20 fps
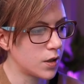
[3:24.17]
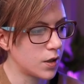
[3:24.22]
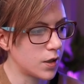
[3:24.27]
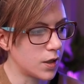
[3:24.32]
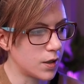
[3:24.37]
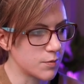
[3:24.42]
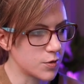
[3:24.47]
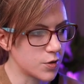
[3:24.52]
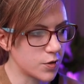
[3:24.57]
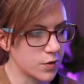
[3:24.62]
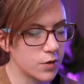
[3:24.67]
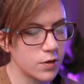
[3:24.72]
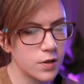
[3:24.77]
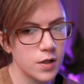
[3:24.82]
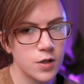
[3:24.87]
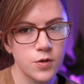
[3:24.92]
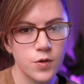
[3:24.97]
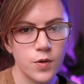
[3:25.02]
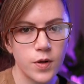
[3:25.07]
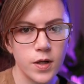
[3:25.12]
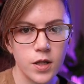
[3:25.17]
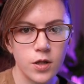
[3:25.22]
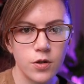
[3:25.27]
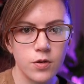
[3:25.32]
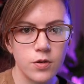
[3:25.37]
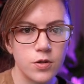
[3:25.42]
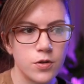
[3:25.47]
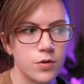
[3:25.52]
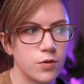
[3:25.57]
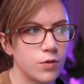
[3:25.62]
So I thought that was quite a
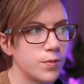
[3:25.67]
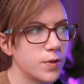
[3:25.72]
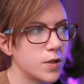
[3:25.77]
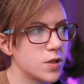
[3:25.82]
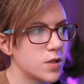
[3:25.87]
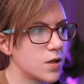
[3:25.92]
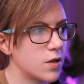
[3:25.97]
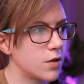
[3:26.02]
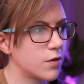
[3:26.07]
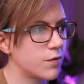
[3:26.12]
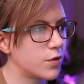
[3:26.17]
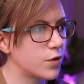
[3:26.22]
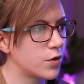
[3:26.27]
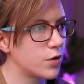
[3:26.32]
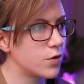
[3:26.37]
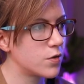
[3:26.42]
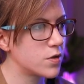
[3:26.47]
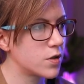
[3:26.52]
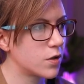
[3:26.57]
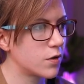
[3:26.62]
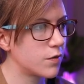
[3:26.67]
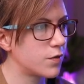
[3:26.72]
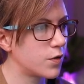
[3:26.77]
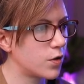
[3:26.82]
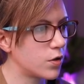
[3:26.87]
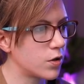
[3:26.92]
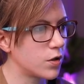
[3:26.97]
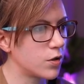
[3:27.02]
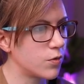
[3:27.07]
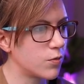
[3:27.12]
good tool, because then if you're using a
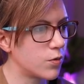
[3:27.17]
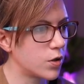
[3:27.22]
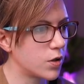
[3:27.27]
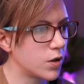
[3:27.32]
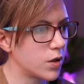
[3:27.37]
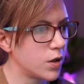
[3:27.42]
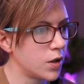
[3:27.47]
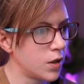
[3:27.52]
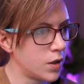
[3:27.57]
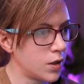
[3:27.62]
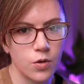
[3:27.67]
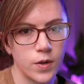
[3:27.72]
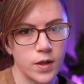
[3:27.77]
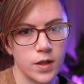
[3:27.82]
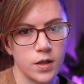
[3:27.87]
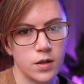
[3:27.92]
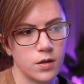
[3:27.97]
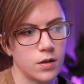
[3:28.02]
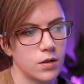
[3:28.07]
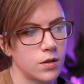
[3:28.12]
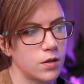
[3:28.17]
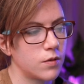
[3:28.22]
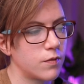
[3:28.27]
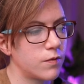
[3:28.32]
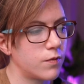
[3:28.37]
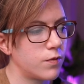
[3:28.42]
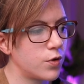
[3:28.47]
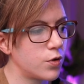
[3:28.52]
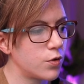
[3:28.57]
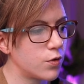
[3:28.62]
font and you want a quick
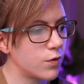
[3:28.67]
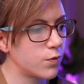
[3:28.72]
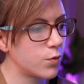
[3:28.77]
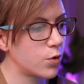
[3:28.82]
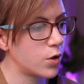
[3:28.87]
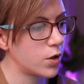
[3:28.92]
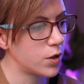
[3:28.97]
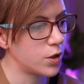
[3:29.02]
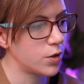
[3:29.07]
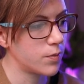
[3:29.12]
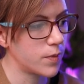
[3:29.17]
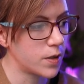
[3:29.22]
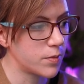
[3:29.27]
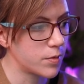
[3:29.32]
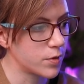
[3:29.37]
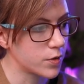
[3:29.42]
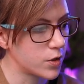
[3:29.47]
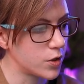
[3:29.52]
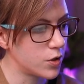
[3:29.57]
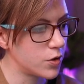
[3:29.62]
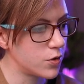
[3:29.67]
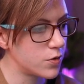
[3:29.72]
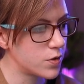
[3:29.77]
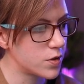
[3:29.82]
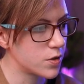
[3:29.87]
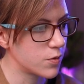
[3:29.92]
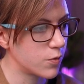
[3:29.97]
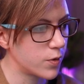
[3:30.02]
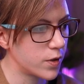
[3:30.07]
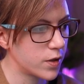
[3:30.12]
view of what you might be able to
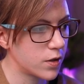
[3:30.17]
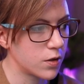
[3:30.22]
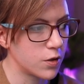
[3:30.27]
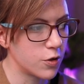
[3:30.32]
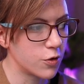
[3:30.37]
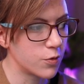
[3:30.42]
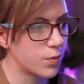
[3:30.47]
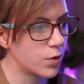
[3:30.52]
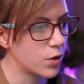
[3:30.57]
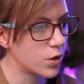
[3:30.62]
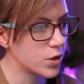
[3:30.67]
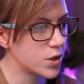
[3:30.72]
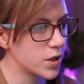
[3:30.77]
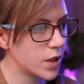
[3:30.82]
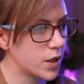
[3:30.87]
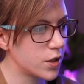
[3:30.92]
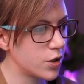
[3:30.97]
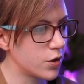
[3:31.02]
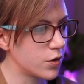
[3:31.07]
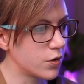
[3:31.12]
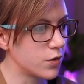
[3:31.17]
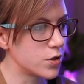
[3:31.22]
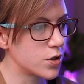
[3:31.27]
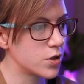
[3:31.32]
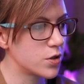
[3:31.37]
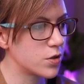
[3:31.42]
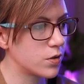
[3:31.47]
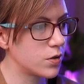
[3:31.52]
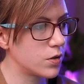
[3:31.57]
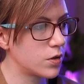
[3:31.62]
use it with in your project, you can
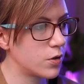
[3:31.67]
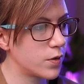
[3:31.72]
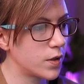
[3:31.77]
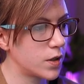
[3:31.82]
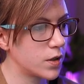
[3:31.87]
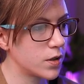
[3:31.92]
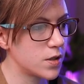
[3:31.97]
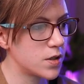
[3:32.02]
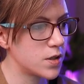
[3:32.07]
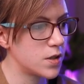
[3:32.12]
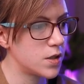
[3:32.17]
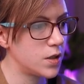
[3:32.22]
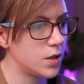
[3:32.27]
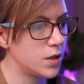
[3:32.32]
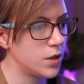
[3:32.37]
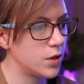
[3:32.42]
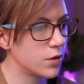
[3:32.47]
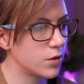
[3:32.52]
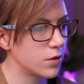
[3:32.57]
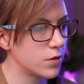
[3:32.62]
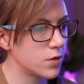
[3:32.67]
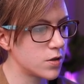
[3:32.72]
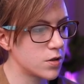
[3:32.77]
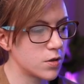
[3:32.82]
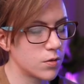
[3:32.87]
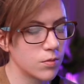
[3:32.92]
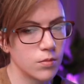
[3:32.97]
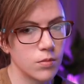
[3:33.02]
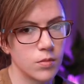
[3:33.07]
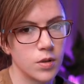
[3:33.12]
just quickly see here
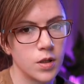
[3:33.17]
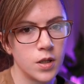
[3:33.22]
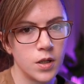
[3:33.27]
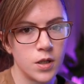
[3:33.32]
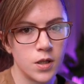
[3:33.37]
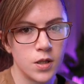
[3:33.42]
some